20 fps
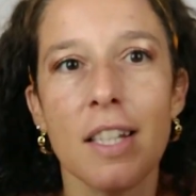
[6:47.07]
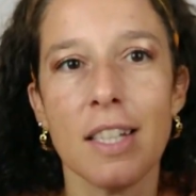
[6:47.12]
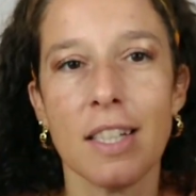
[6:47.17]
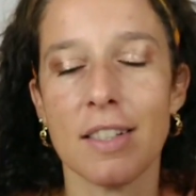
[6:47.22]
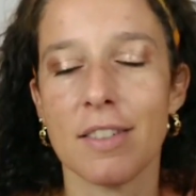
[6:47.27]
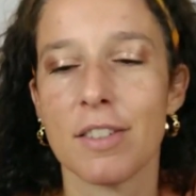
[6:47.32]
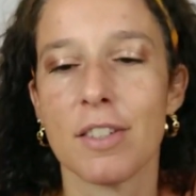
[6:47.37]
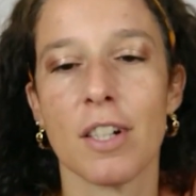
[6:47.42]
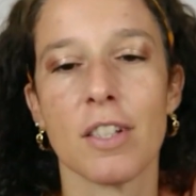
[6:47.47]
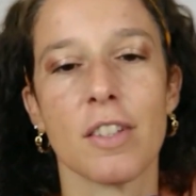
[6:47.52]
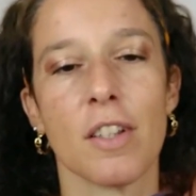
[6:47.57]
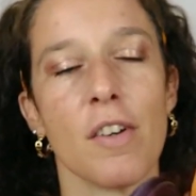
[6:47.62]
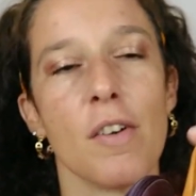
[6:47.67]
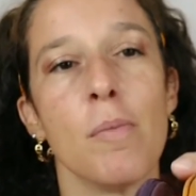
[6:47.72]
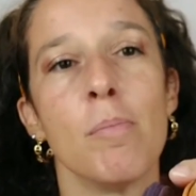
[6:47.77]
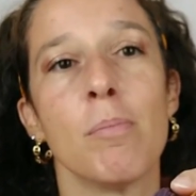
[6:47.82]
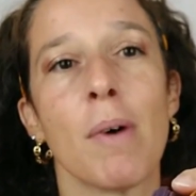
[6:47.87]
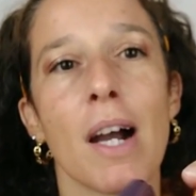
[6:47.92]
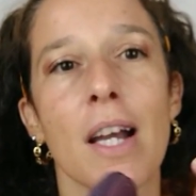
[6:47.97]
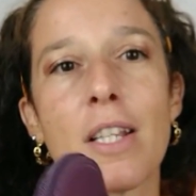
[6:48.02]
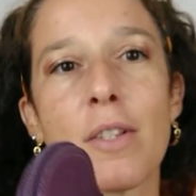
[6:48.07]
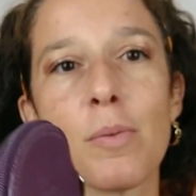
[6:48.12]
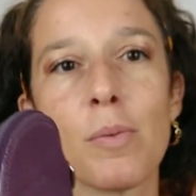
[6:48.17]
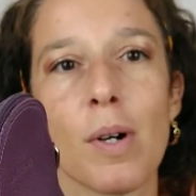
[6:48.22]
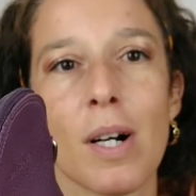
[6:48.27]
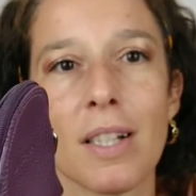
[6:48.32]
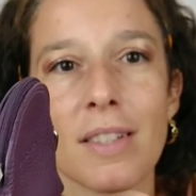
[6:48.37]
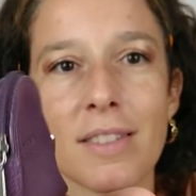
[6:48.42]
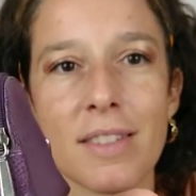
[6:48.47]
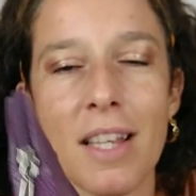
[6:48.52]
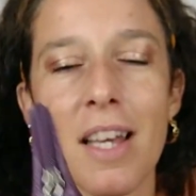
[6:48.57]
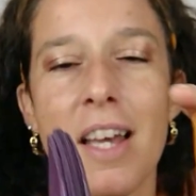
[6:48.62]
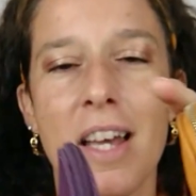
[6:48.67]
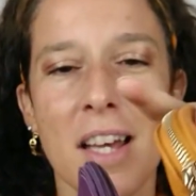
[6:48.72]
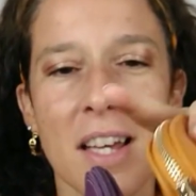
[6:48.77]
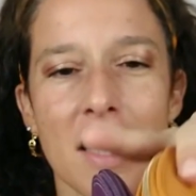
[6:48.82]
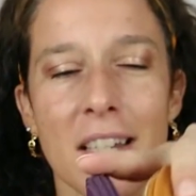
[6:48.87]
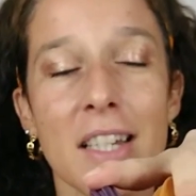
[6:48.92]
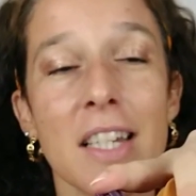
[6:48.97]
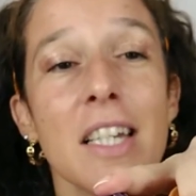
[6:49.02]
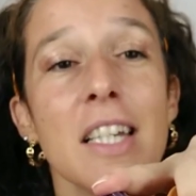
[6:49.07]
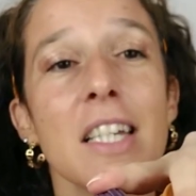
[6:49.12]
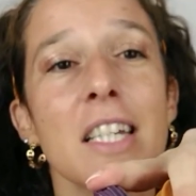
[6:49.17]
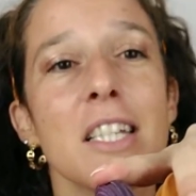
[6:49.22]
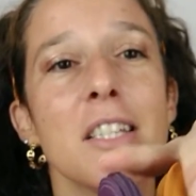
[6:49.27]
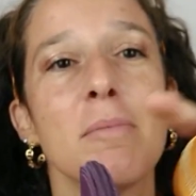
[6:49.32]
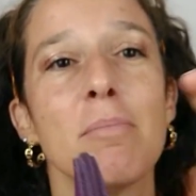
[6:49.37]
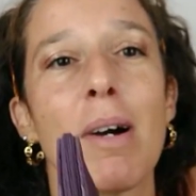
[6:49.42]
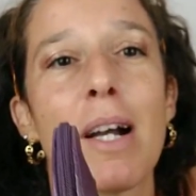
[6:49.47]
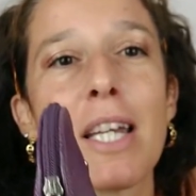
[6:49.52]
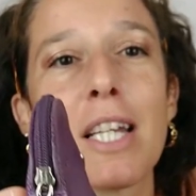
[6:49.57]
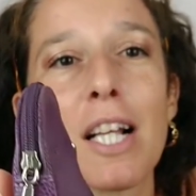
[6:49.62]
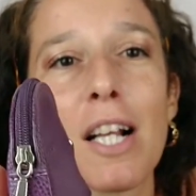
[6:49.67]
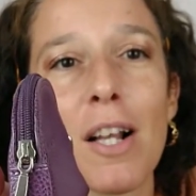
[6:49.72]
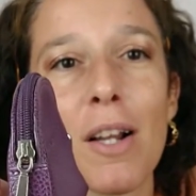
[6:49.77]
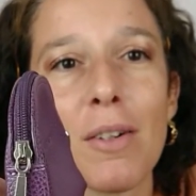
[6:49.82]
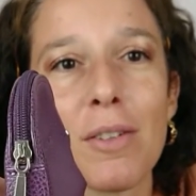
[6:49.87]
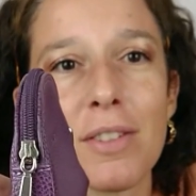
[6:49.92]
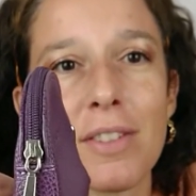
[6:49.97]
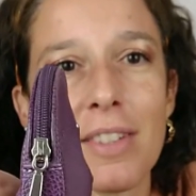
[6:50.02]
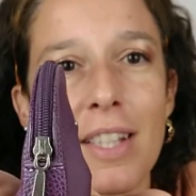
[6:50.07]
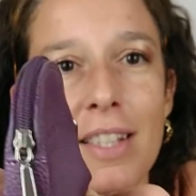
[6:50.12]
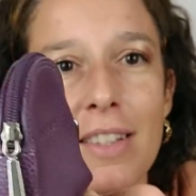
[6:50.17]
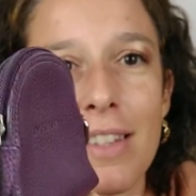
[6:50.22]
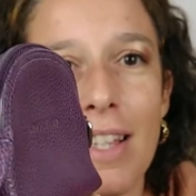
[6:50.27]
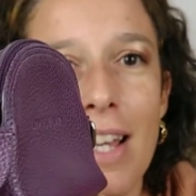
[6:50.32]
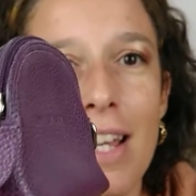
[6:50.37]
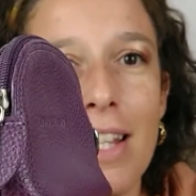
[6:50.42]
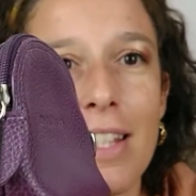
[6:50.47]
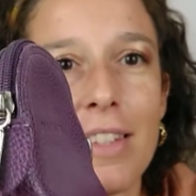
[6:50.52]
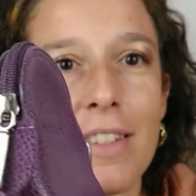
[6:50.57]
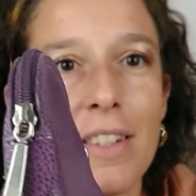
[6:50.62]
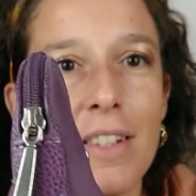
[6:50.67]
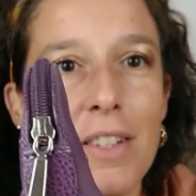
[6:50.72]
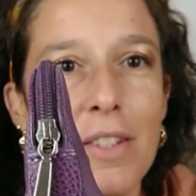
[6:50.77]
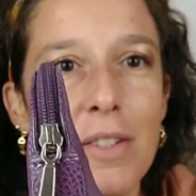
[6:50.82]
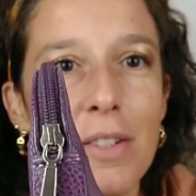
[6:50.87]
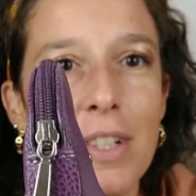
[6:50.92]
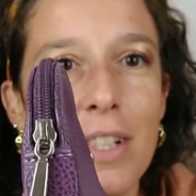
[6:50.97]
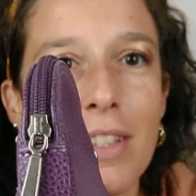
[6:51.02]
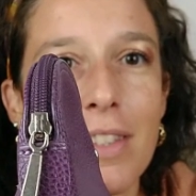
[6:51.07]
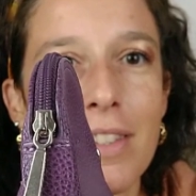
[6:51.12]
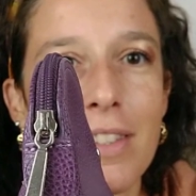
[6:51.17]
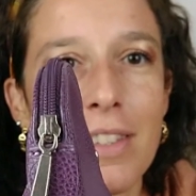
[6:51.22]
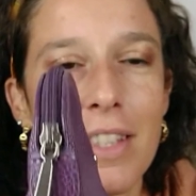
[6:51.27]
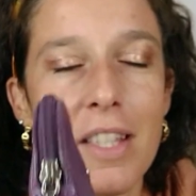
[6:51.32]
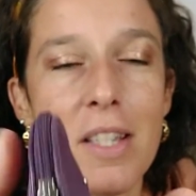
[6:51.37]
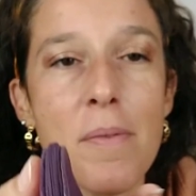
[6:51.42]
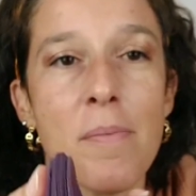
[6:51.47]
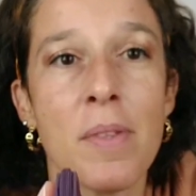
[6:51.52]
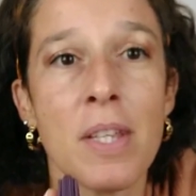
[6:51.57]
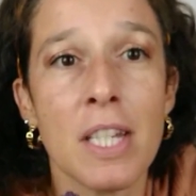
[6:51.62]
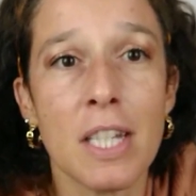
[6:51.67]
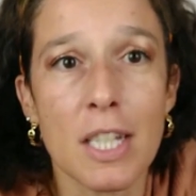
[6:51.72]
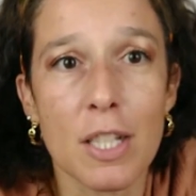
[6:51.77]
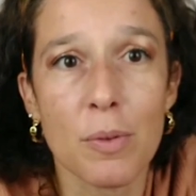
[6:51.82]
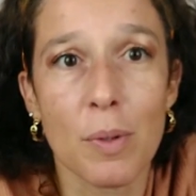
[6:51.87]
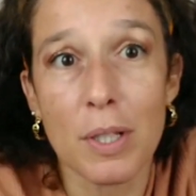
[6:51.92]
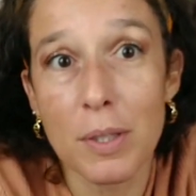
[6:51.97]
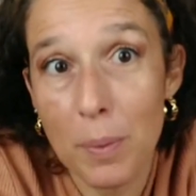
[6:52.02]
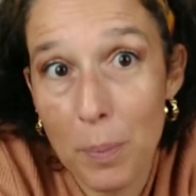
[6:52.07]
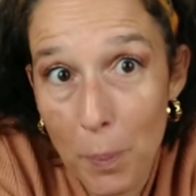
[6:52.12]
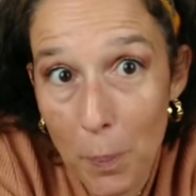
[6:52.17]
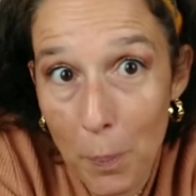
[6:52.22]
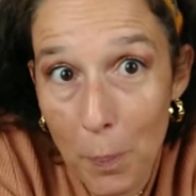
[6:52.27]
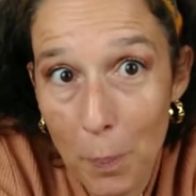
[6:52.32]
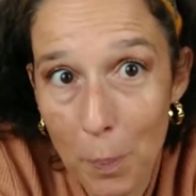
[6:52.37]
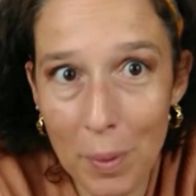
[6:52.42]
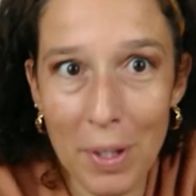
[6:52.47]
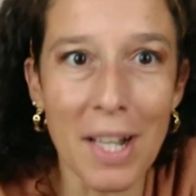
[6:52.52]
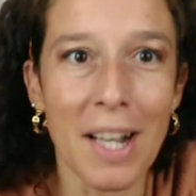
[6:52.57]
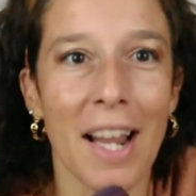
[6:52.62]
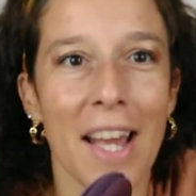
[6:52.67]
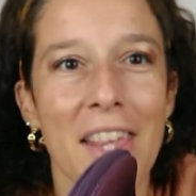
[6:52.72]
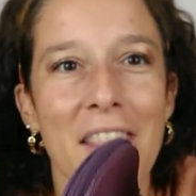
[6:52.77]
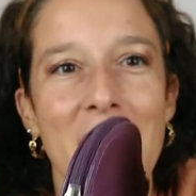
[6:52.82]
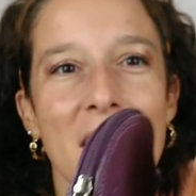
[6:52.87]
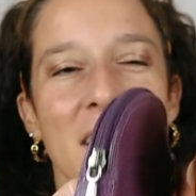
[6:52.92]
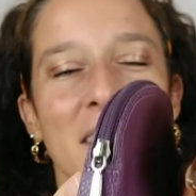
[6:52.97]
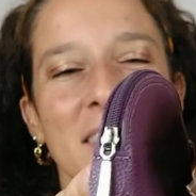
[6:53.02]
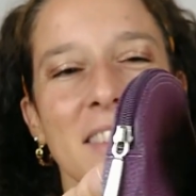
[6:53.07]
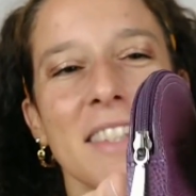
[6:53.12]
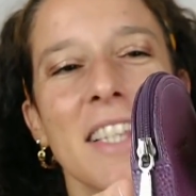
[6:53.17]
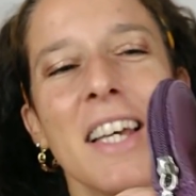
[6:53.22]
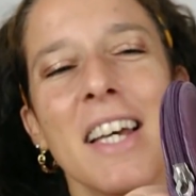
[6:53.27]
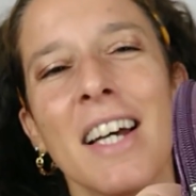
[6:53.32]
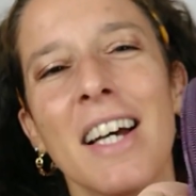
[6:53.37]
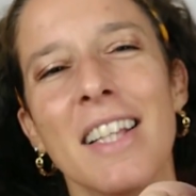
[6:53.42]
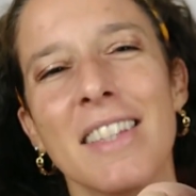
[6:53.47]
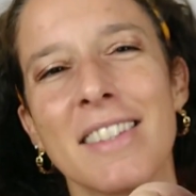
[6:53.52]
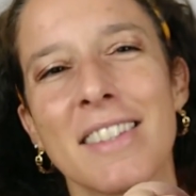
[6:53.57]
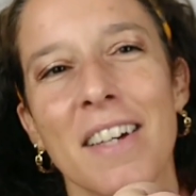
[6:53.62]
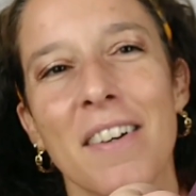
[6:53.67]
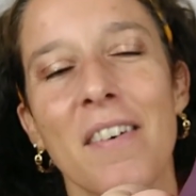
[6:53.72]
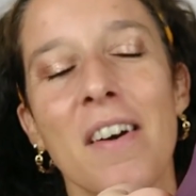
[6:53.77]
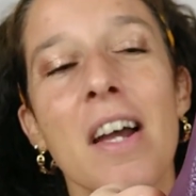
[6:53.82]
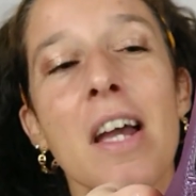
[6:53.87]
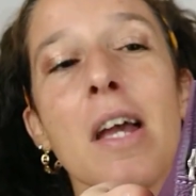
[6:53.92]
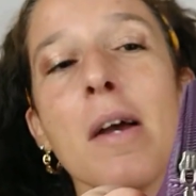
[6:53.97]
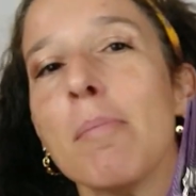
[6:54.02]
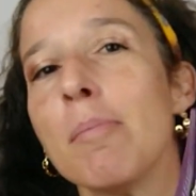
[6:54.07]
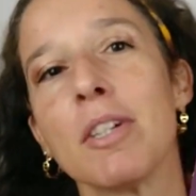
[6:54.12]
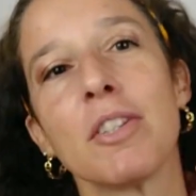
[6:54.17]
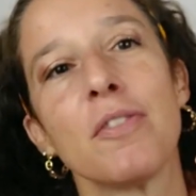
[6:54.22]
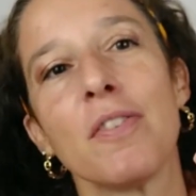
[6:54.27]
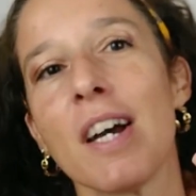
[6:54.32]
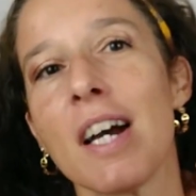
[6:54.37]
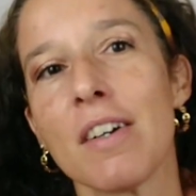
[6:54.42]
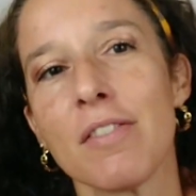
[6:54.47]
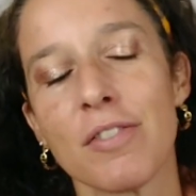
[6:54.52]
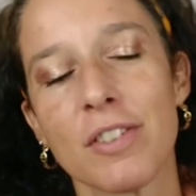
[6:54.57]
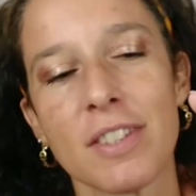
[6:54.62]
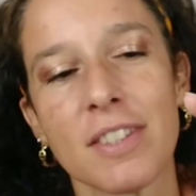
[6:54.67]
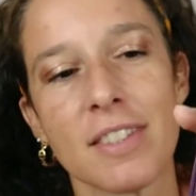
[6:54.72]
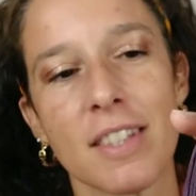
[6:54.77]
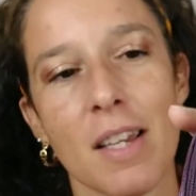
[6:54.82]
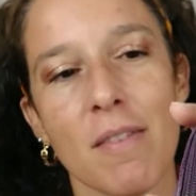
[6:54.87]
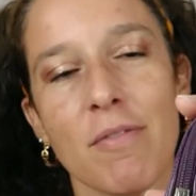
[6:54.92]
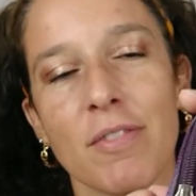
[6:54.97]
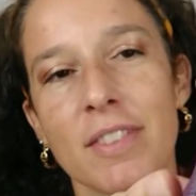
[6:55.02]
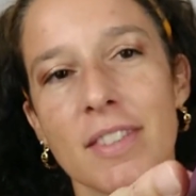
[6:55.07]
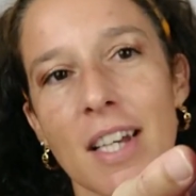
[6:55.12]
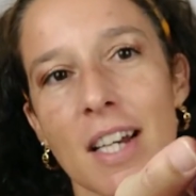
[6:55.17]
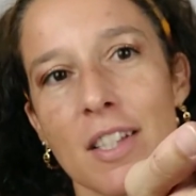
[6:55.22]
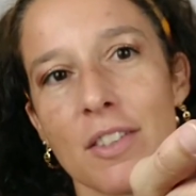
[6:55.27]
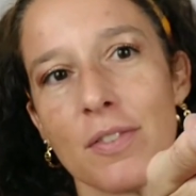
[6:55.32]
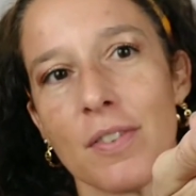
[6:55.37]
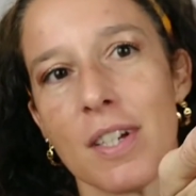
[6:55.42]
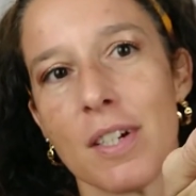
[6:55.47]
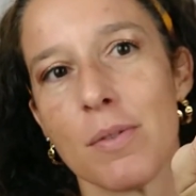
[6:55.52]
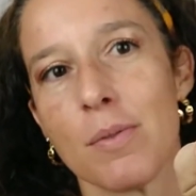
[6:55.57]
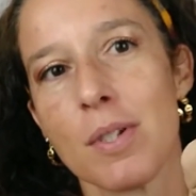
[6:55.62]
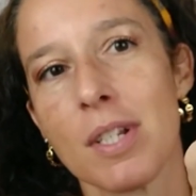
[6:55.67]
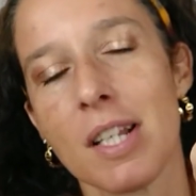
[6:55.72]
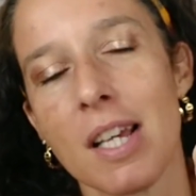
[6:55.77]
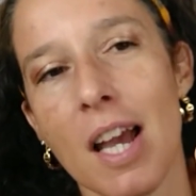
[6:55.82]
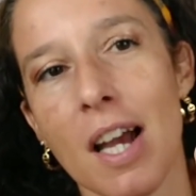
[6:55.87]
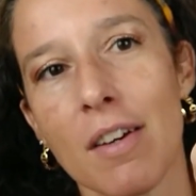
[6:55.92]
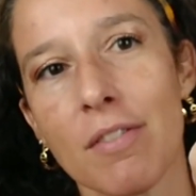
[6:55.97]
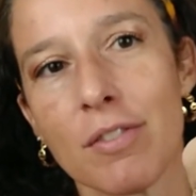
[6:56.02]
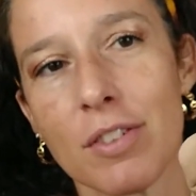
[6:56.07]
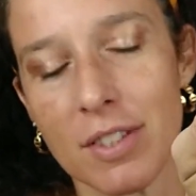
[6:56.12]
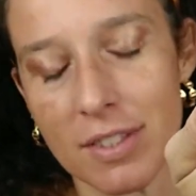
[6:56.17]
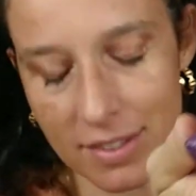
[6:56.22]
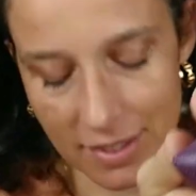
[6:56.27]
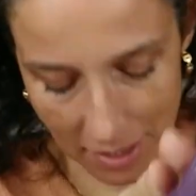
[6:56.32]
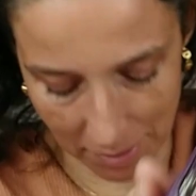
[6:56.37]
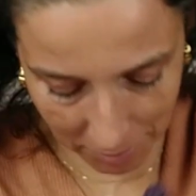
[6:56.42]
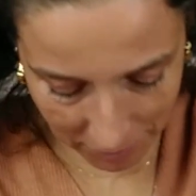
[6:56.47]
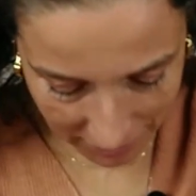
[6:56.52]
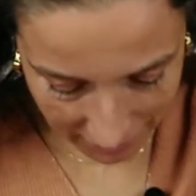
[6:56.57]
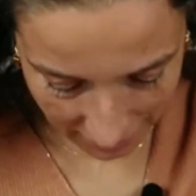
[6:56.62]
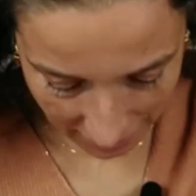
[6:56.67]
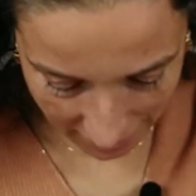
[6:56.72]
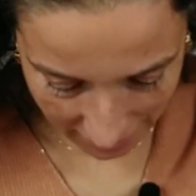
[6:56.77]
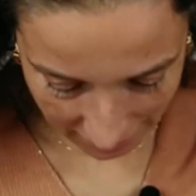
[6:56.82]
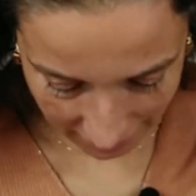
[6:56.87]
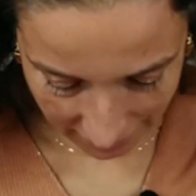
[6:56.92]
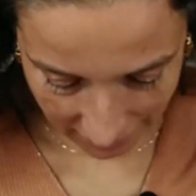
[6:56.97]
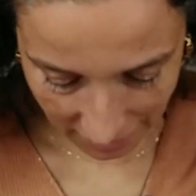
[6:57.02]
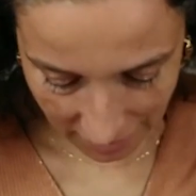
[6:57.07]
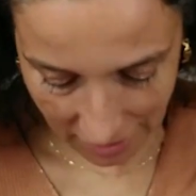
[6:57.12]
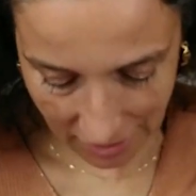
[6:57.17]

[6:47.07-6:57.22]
it's got, mine was in my closet, and you can see it was like this. So, but they are the same size, they really have the same size.